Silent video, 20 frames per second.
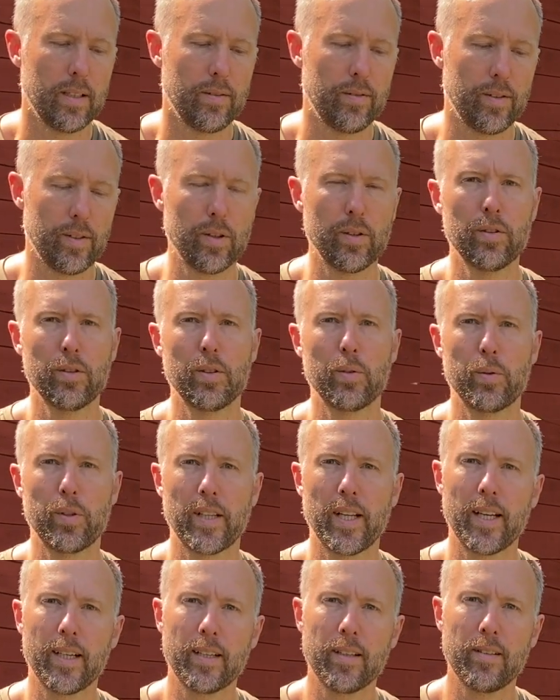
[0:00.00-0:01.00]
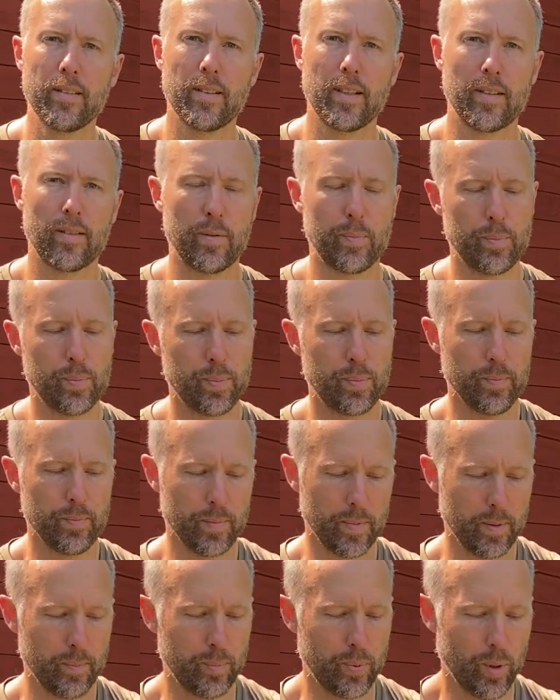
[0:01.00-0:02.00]
If you don't know what that is, that's
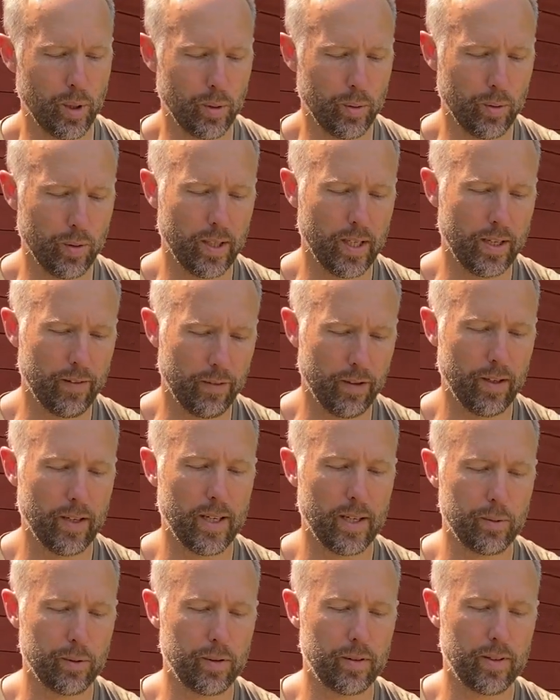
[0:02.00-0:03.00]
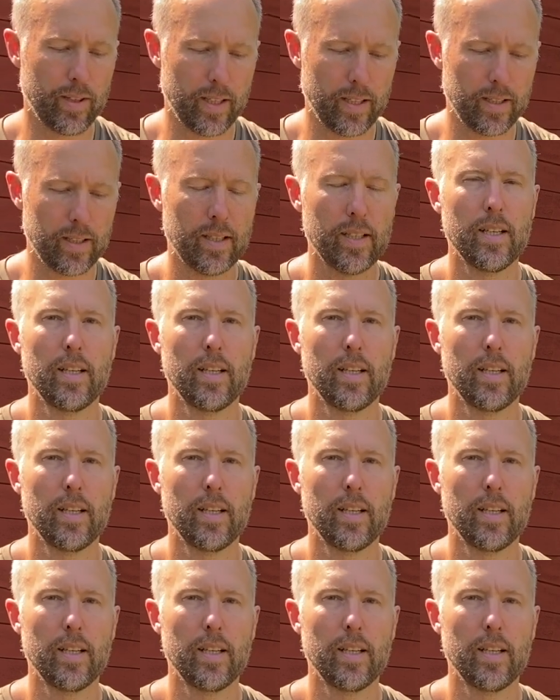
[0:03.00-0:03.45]
a Pro level, I would say,